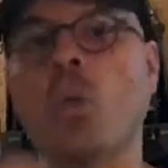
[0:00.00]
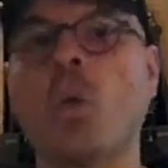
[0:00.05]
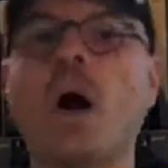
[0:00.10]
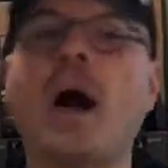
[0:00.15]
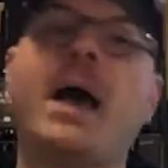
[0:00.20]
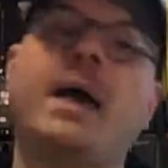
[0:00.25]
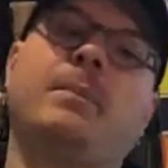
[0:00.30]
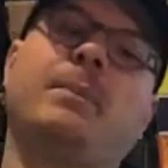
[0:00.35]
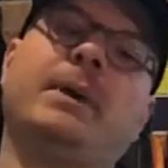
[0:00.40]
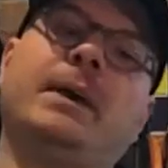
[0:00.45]

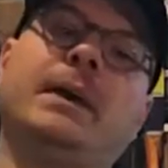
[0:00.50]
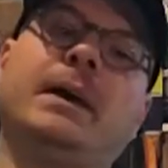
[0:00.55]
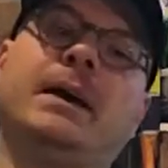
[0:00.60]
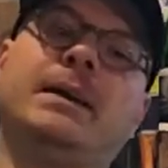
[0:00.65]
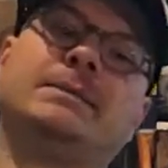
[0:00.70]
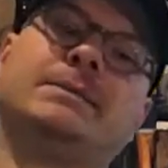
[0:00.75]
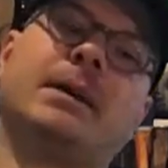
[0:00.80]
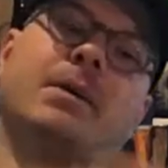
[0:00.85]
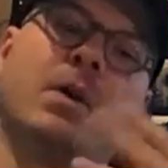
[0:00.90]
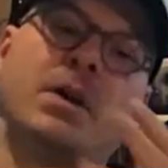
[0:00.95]
Why?
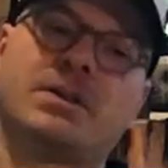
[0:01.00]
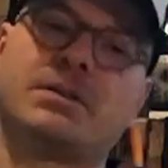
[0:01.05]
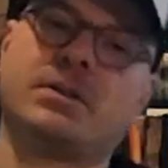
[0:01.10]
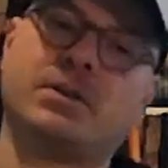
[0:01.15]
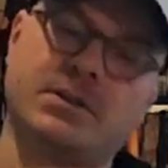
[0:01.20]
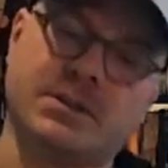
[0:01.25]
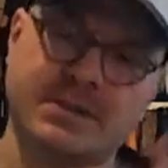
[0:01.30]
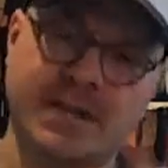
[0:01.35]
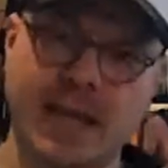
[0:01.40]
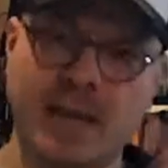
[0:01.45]
Because I watched
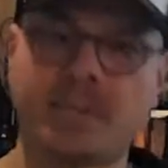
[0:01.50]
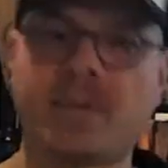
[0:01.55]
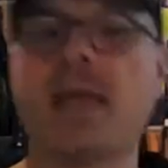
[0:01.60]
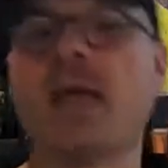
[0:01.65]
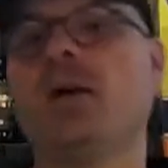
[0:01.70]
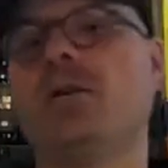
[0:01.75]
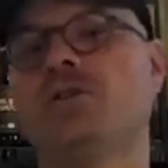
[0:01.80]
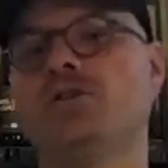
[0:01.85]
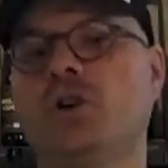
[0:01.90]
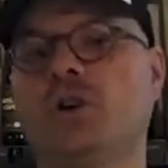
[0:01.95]
Sam
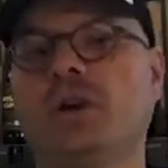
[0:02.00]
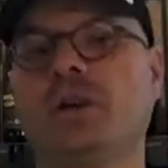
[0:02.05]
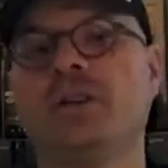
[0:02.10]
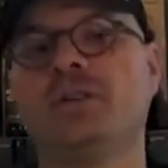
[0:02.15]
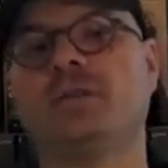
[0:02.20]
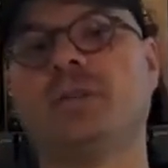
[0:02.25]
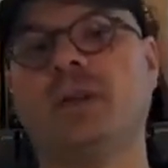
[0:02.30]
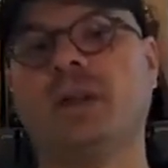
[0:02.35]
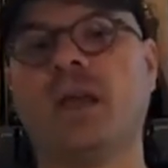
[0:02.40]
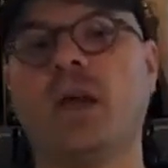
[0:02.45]

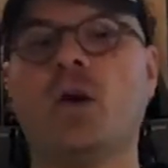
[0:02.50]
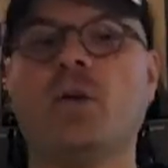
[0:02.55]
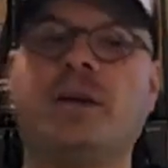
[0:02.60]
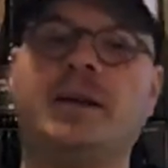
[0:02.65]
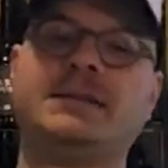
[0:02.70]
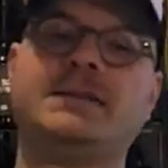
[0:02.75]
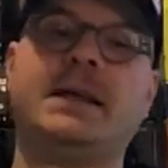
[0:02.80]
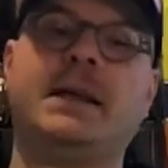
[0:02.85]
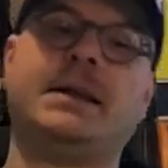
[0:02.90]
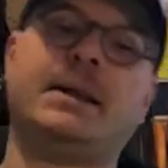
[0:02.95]
Calagioni's video, and
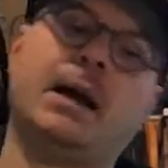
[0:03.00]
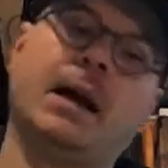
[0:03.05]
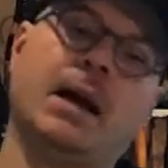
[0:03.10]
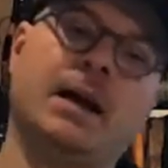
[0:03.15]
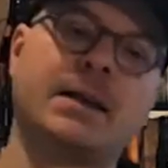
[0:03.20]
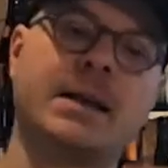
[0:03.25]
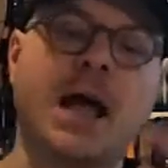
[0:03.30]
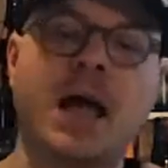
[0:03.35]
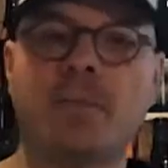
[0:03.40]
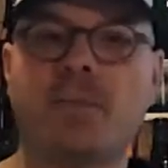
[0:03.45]
he said
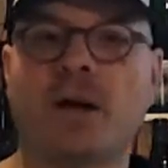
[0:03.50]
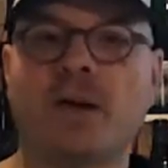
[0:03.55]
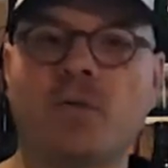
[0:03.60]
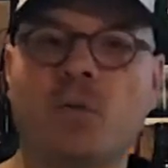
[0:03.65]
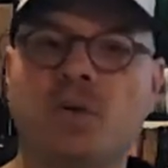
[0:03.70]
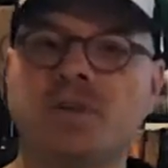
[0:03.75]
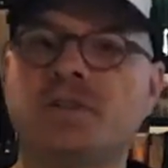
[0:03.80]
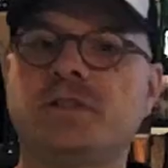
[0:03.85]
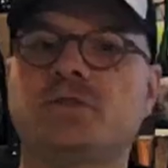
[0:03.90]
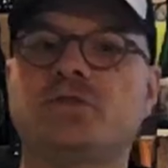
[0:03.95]
uh, Guy by
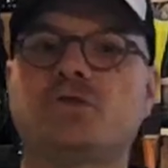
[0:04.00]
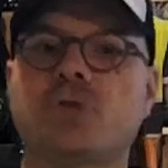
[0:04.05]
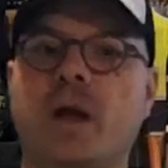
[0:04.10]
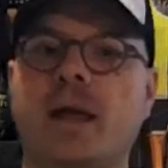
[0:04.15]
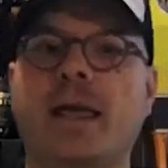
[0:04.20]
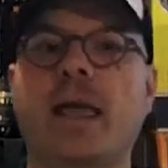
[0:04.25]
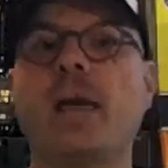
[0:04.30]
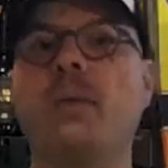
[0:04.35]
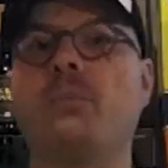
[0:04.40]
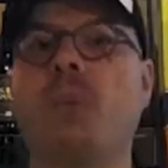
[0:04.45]
Voices
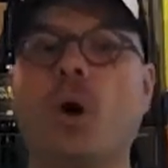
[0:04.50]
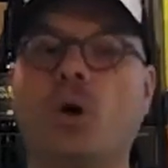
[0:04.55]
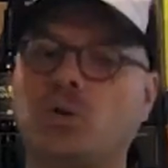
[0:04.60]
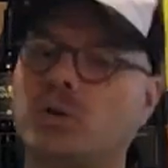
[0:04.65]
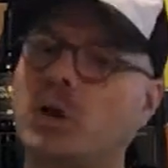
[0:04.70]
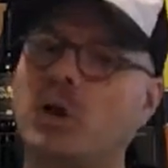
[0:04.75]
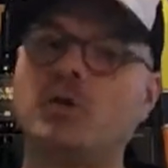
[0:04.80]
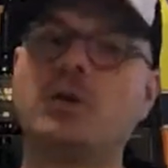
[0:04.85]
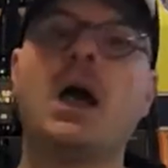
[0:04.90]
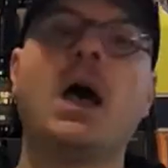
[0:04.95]
drank a
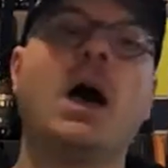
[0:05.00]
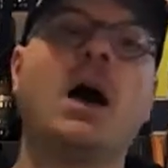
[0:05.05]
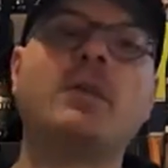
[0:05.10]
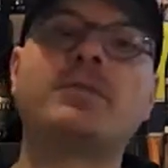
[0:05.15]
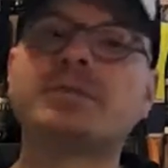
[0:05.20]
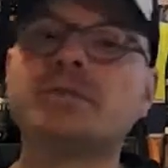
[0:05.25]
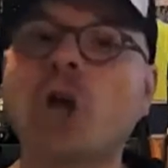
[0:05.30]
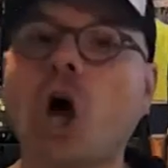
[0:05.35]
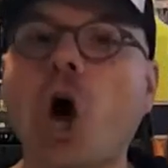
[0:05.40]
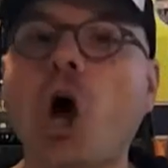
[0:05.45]
boatload
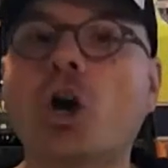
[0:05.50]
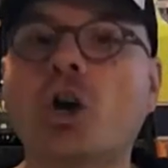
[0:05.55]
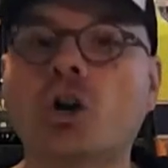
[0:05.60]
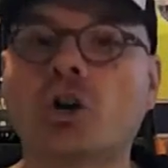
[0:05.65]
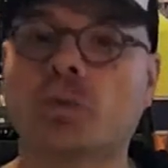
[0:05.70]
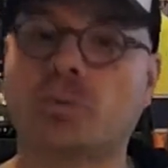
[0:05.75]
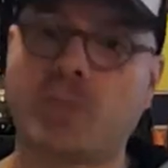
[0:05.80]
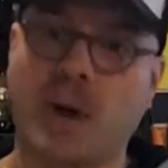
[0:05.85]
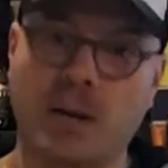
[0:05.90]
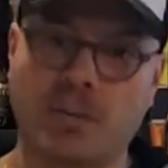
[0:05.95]
of
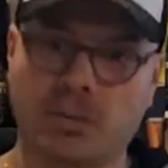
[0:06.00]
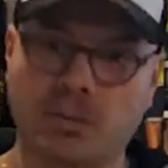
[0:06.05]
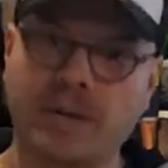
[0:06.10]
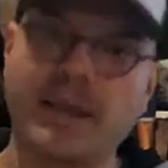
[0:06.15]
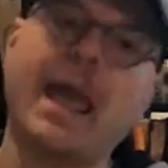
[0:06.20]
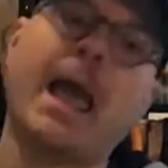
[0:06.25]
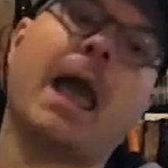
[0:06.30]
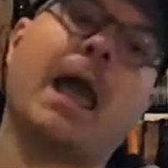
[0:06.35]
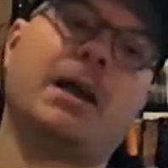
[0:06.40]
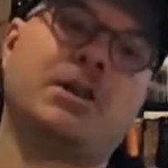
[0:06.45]
lager,
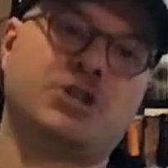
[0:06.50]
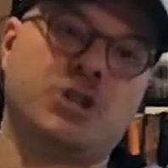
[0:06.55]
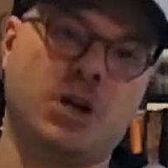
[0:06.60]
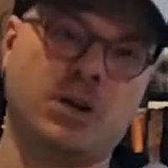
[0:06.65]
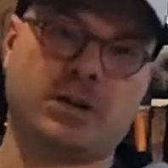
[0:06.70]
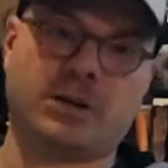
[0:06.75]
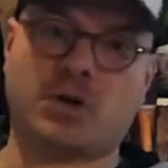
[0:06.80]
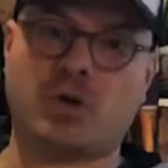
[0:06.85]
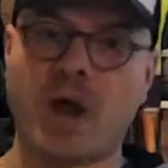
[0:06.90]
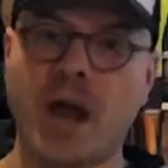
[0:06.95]
probably
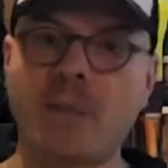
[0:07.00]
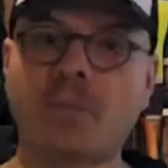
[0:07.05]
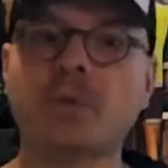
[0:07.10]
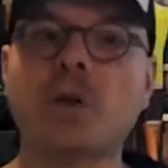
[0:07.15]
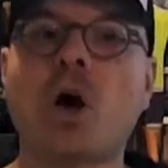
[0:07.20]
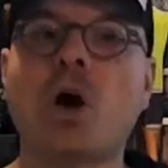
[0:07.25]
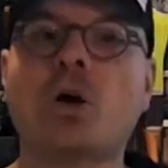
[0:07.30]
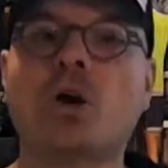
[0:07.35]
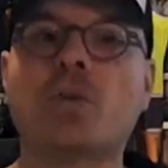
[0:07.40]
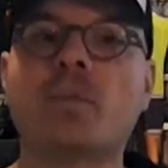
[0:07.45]
adjunct crap
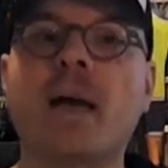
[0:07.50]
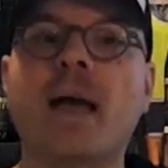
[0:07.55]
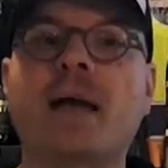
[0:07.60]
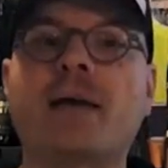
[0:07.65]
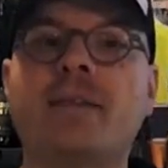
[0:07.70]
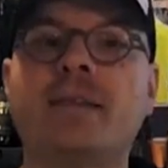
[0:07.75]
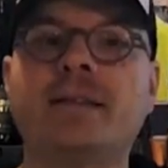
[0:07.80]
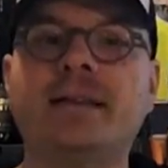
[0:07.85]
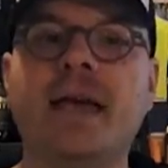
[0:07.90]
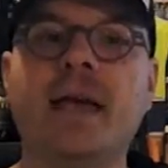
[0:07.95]
lager
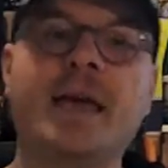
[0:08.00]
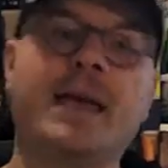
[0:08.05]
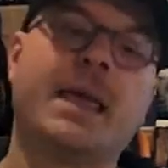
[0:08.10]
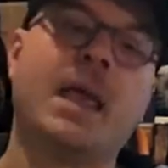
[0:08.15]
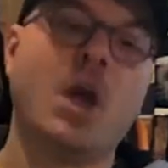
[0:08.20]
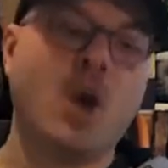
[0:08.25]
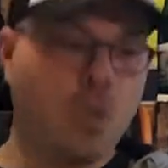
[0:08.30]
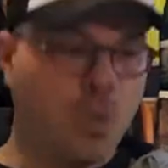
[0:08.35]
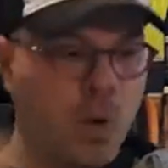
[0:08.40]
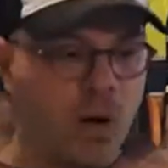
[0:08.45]
back in the day
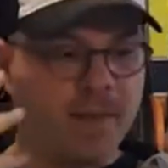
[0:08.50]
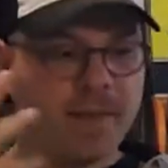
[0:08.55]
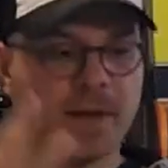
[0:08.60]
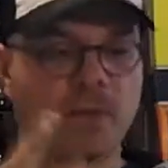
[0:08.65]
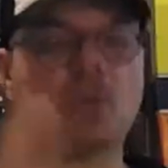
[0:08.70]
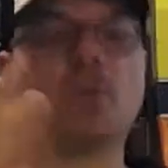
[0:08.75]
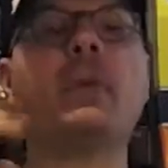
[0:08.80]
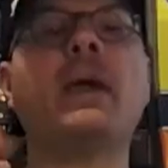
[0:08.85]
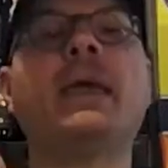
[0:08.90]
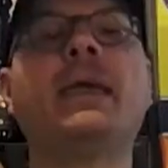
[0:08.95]
when they
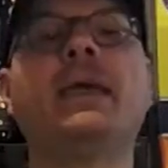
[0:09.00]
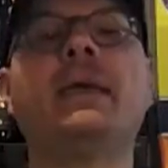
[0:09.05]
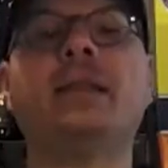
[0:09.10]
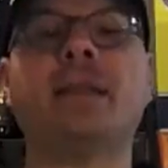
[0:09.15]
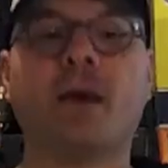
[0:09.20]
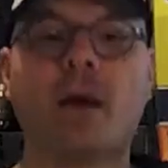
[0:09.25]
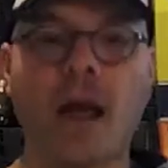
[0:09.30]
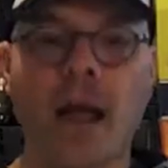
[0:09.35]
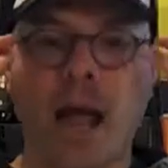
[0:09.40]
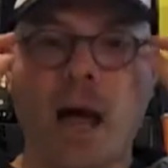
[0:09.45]
were making
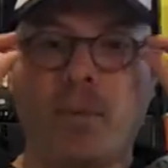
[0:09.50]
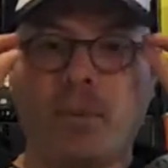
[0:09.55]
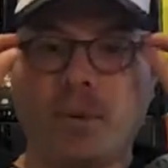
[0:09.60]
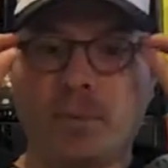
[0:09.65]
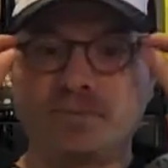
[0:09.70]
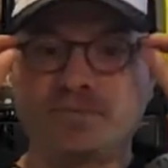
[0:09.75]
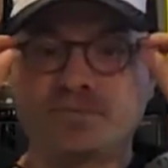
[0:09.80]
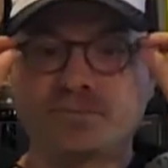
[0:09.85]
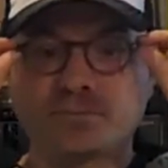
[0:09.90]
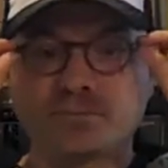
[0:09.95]
their
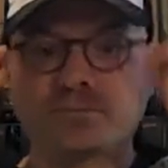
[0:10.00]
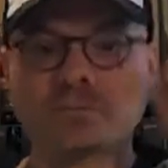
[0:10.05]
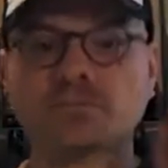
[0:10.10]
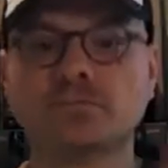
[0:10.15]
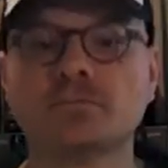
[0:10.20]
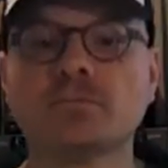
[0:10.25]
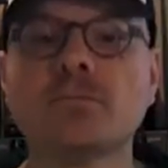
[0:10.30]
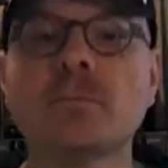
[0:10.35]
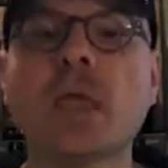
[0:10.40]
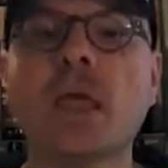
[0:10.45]
album
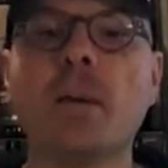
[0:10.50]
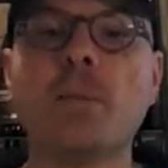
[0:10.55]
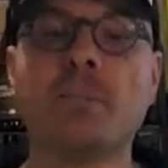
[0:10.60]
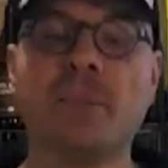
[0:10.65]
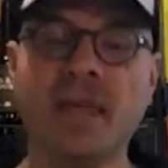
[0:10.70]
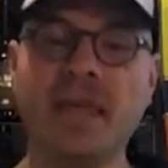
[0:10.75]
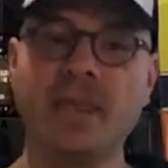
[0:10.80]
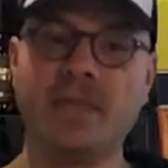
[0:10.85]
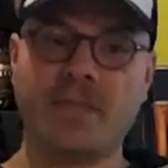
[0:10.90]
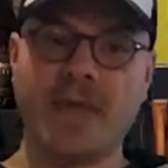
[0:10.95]

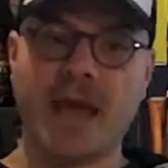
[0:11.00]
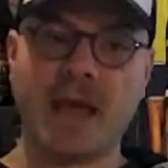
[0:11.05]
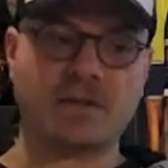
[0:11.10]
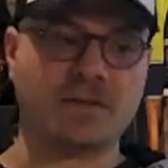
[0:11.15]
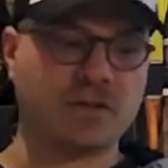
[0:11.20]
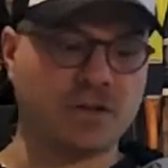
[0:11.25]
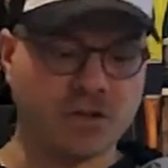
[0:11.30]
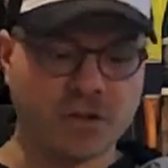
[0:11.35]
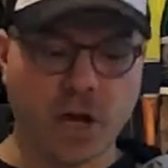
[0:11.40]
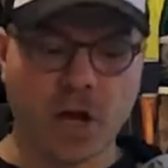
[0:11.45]
Bee
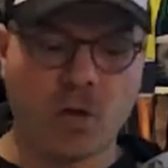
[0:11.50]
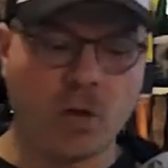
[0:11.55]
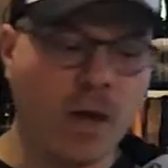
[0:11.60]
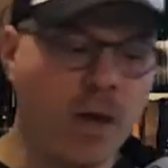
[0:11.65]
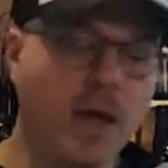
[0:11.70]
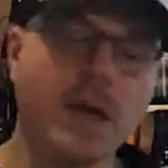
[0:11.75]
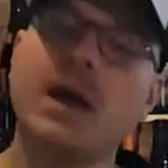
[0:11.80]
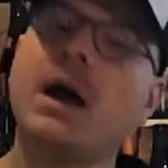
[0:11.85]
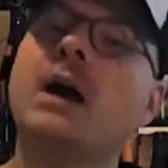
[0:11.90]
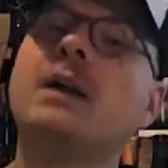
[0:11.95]
Thousand. So,
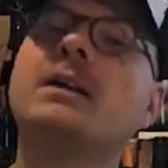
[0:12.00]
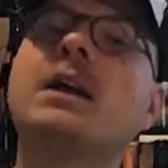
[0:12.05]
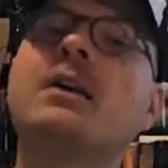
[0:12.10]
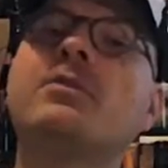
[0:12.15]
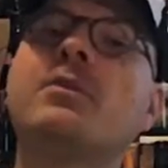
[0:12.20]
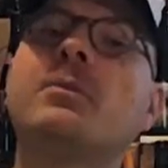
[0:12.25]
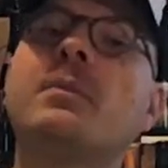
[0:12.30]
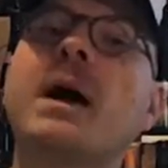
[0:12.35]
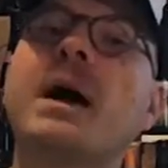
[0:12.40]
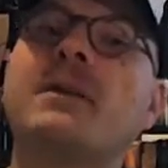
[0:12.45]

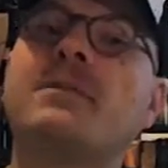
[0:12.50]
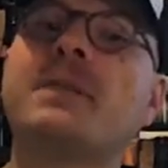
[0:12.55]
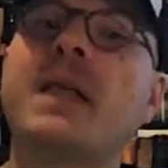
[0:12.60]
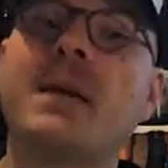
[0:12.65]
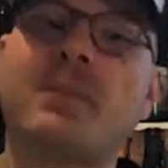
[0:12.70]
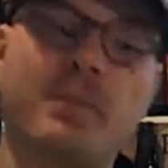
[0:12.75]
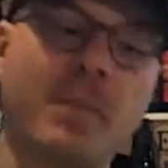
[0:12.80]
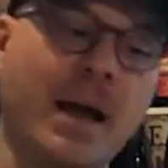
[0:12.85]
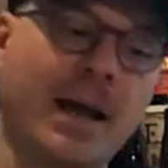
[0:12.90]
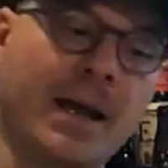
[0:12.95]
enough of my
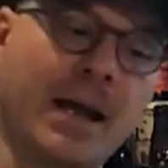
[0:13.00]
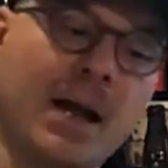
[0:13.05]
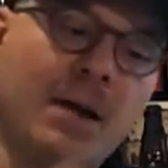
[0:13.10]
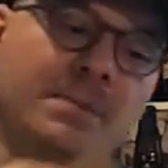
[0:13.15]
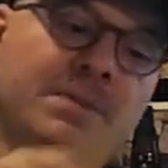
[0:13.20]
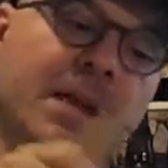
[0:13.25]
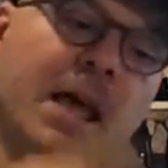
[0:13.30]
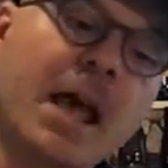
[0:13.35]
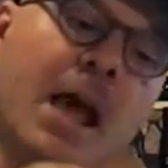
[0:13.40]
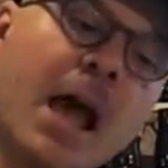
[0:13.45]
flapping my
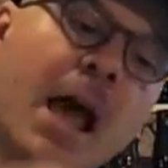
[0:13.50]
gums.